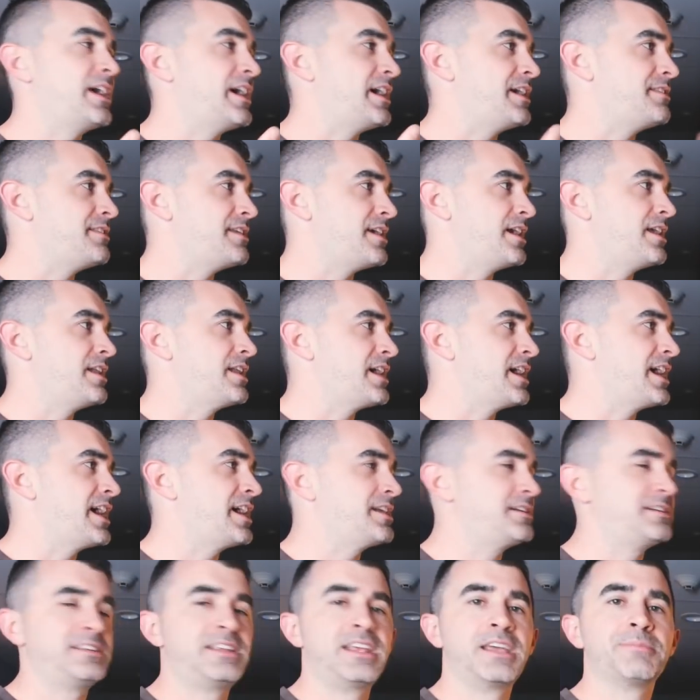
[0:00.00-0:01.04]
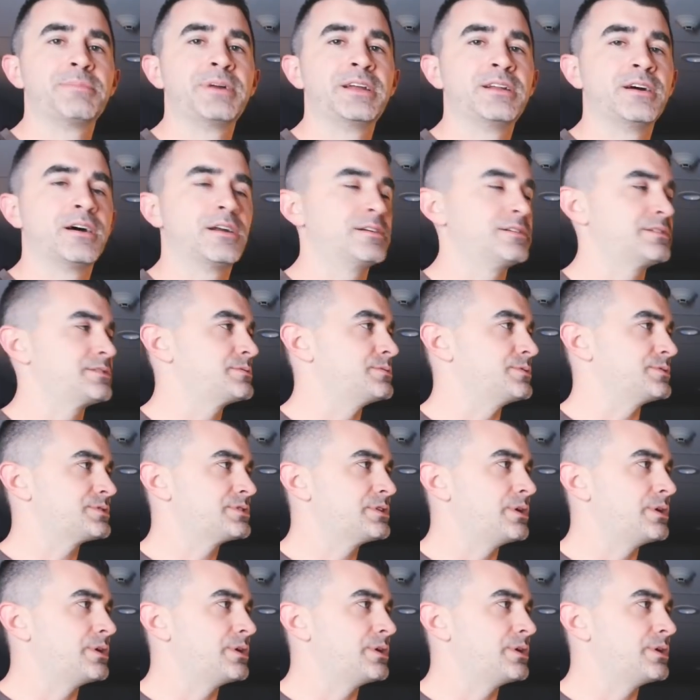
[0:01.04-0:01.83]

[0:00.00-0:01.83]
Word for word: and then I had to take my daughter to school.